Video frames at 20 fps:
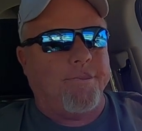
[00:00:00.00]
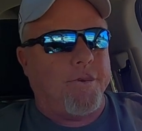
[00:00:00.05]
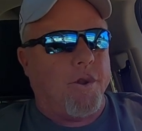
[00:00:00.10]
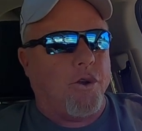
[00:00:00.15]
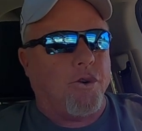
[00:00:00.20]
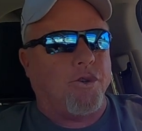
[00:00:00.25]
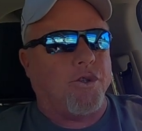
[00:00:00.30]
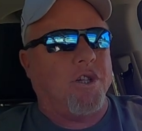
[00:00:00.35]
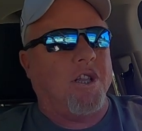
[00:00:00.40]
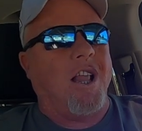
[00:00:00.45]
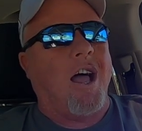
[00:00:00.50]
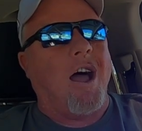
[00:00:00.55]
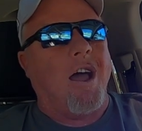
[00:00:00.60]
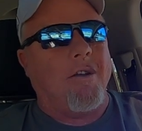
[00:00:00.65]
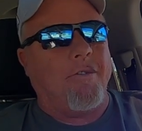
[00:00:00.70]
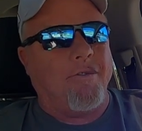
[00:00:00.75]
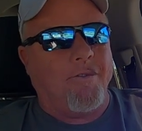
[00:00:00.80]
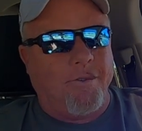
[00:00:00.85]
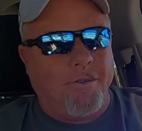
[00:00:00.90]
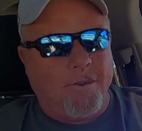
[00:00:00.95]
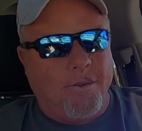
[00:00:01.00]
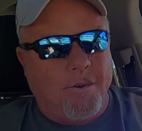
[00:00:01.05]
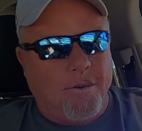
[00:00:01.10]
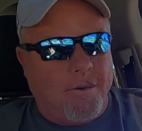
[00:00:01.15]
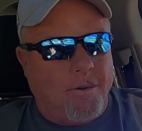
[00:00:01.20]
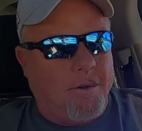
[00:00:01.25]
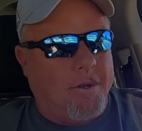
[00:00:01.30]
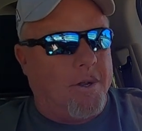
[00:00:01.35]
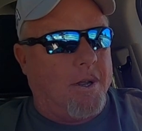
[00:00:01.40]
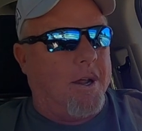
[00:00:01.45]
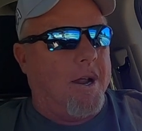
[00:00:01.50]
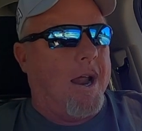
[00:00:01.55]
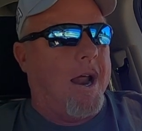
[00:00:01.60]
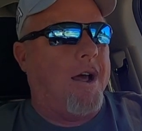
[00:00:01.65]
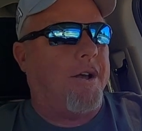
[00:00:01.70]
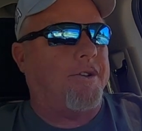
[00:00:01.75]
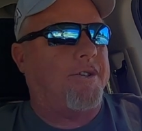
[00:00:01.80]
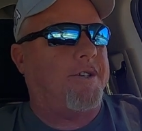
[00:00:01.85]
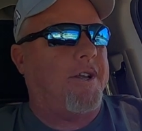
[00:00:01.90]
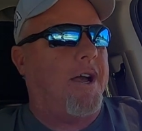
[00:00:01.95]
There's life
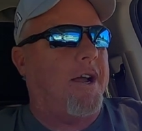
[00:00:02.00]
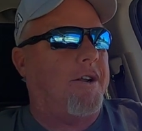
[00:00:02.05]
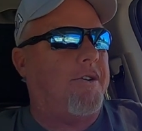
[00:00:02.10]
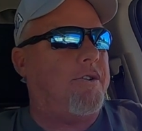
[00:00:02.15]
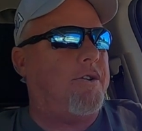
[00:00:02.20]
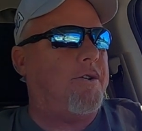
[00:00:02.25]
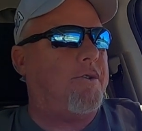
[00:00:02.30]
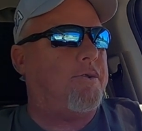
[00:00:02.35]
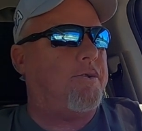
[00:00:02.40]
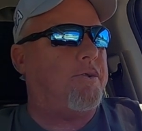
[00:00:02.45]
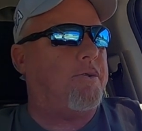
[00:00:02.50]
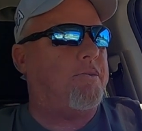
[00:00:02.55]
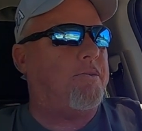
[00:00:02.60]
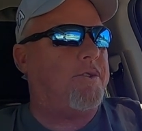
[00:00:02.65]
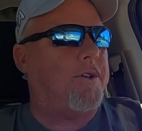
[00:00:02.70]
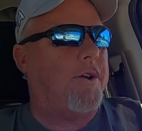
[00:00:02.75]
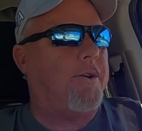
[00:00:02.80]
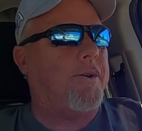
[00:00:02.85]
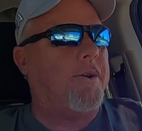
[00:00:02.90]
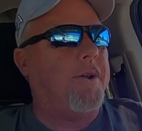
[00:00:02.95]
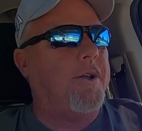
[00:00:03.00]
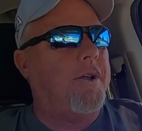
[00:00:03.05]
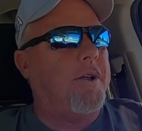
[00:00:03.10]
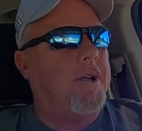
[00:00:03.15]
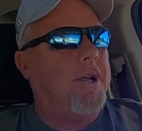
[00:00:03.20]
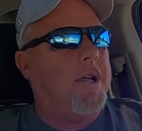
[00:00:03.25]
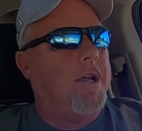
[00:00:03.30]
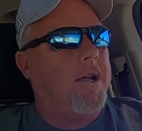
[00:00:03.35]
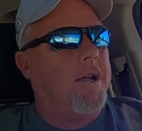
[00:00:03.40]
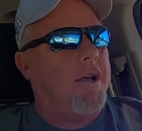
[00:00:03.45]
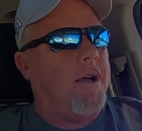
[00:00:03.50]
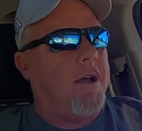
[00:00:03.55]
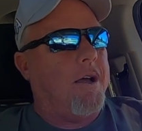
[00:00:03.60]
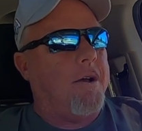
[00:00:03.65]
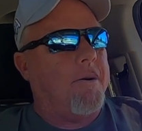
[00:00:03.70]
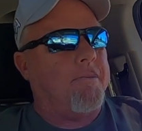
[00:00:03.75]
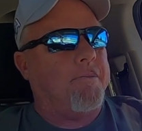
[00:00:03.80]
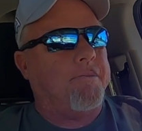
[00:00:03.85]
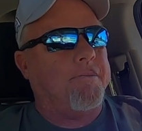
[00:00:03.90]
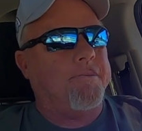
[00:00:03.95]
outside of YouTube, so
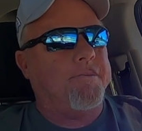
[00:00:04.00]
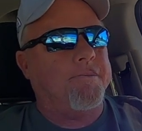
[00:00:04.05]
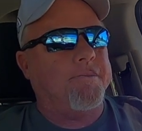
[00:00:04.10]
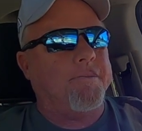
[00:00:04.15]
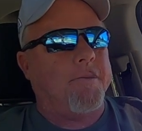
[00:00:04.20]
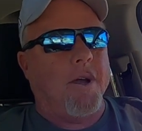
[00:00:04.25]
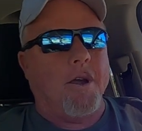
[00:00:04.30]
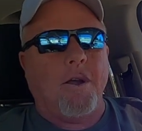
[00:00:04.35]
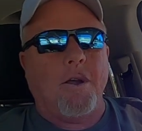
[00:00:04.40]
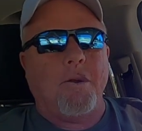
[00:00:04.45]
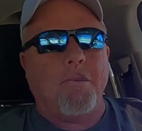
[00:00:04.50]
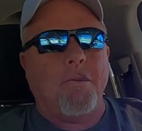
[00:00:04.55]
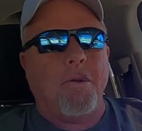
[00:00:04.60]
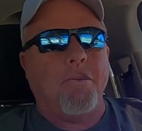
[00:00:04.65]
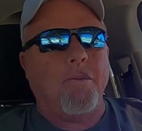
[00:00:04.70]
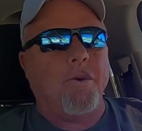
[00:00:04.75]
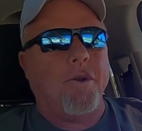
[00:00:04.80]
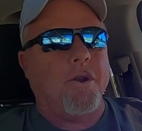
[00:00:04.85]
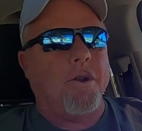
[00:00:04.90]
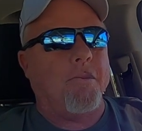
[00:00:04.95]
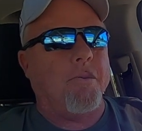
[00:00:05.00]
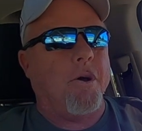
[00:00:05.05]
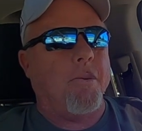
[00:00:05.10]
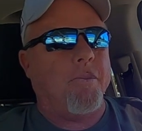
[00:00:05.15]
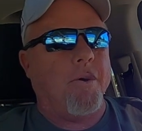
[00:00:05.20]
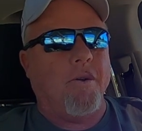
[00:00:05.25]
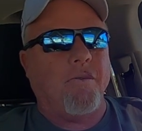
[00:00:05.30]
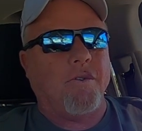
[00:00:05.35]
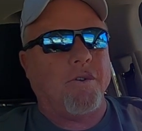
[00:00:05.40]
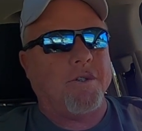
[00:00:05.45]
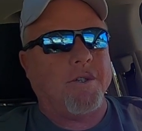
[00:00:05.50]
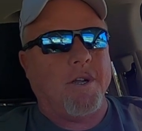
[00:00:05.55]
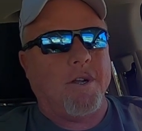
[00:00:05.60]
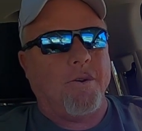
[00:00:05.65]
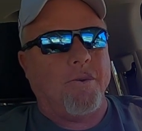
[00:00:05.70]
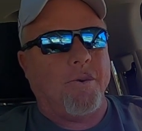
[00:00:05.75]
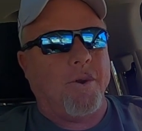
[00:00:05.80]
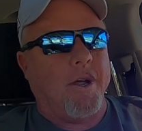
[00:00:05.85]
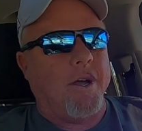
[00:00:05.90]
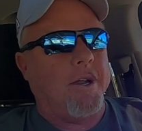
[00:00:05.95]
not going to be putting them up every
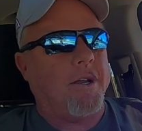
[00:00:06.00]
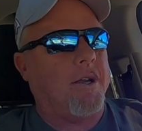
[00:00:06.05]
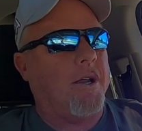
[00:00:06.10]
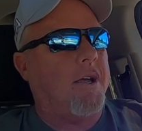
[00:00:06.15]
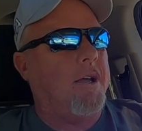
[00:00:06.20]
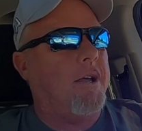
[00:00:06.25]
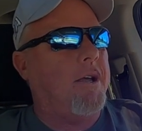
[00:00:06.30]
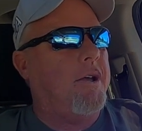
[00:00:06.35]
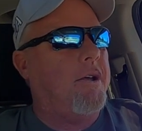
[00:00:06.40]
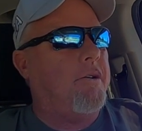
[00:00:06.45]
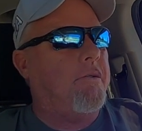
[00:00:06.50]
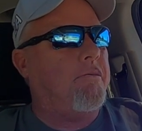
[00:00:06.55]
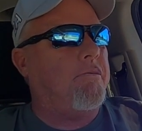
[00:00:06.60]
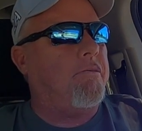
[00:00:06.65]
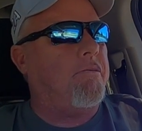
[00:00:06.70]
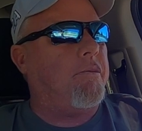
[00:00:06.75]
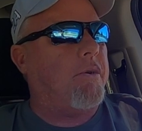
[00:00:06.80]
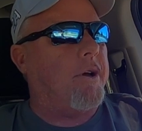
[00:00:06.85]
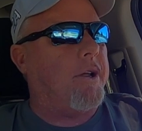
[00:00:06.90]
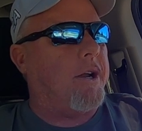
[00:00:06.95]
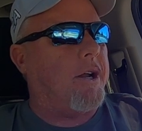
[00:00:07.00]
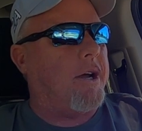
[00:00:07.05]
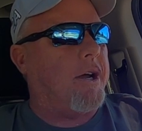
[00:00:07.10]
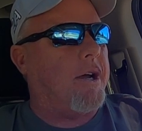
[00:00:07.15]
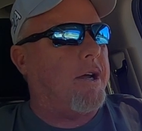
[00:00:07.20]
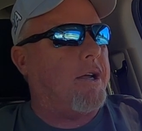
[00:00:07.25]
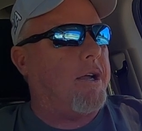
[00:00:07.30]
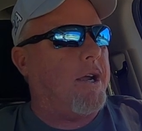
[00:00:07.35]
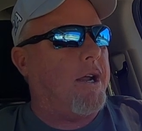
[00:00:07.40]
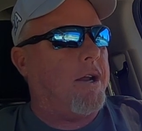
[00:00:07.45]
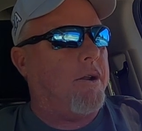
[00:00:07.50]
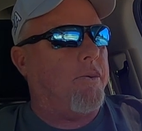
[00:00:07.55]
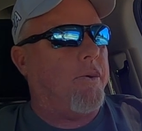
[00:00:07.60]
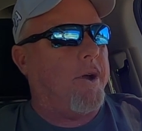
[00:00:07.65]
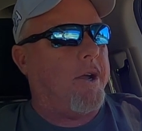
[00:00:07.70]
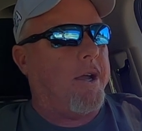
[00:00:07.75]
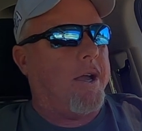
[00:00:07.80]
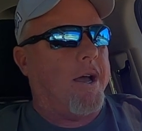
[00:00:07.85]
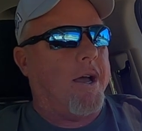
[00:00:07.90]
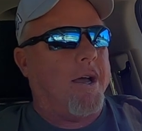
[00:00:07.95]
single night. But
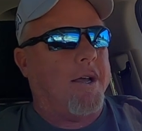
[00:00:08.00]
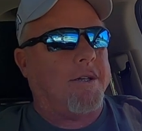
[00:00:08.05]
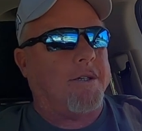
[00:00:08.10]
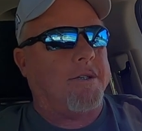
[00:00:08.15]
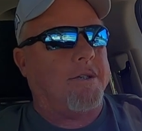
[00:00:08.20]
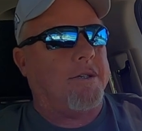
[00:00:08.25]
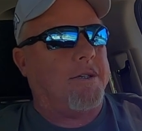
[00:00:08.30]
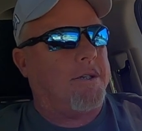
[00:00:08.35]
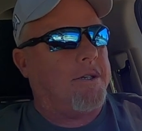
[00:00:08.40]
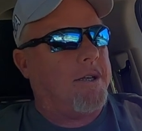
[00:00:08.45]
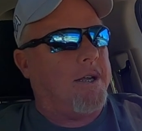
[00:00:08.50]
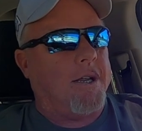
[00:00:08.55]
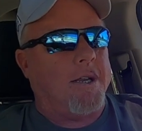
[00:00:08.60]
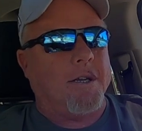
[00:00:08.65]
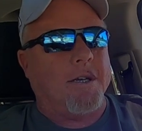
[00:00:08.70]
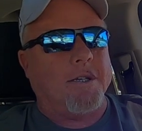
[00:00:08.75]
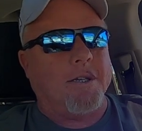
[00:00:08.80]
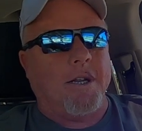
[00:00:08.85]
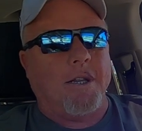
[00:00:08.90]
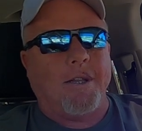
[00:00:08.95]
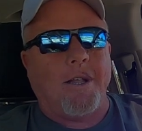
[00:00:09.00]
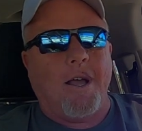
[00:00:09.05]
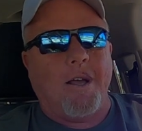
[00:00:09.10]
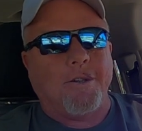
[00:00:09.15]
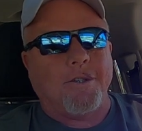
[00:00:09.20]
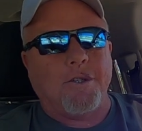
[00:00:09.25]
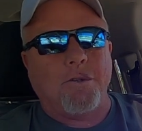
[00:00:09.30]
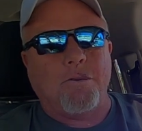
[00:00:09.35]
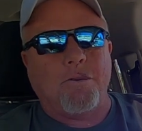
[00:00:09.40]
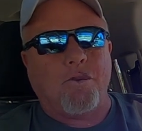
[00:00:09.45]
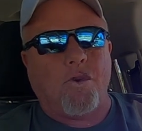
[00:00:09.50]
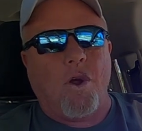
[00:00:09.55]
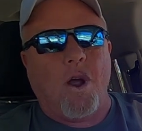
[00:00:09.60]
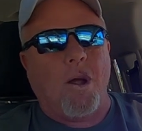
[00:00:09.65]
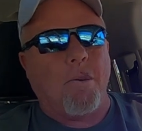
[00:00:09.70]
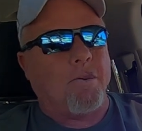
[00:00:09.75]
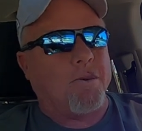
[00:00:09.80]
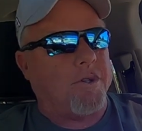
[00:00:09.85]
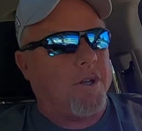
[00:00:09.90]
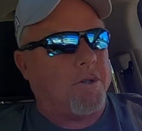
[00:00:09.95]
anyway, guys, getting to 10,000
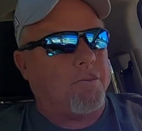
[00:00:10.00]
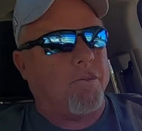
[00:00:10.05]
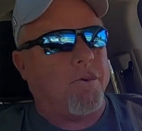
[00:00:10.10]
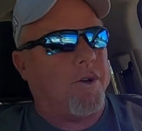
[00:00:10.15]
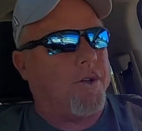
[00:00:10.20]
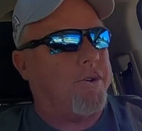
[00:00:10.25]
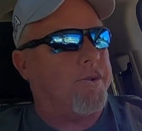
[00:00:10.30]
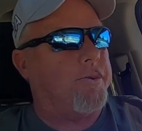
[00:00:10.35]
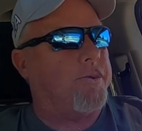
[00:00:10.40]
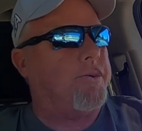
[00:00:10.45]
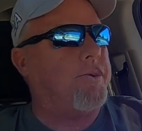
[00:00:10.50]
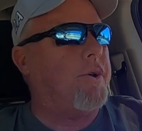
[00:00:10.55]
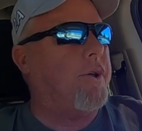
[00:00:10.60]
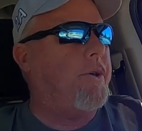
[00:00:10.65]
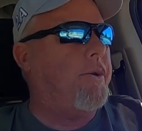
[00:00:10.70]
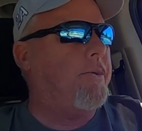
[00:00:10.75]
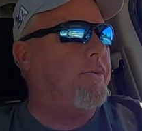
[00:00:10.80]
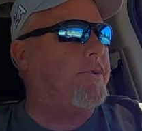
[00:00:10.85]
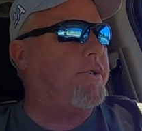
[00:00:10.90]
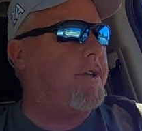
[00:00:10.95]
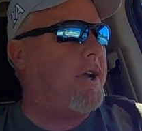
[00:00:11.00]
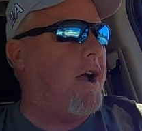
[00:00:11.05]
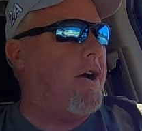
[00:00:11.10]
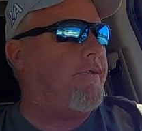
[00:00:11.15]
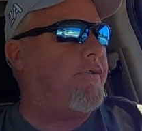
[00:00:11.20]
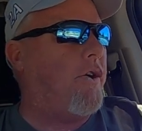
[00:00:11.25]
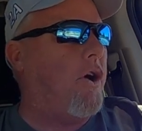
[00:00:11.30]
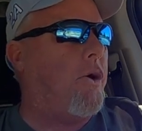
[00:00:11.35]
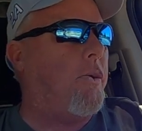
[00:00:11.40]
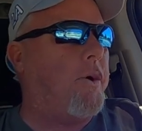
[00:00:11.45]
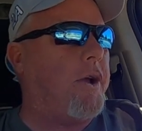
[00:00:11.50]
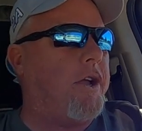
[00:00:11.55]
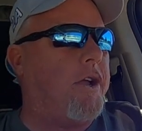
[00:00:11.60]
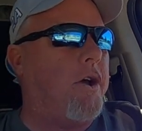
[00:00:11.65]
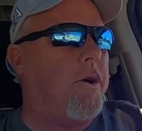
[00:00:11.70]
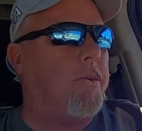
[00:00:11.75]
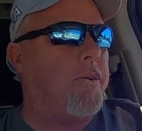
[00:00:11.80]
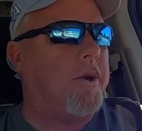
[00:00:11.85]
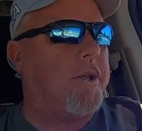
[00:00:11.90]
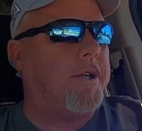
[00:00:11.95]
subscribers, that's pretty cool. See how far we can
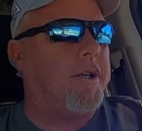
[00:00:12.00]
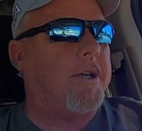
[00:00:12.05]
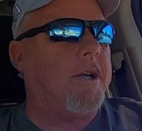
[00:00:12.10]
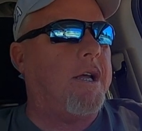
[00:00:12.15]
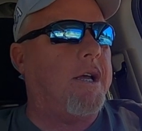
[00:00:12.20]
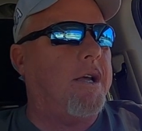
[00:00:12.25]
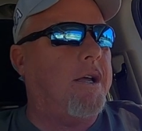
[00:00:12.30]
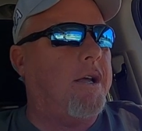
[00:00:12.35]
go with it.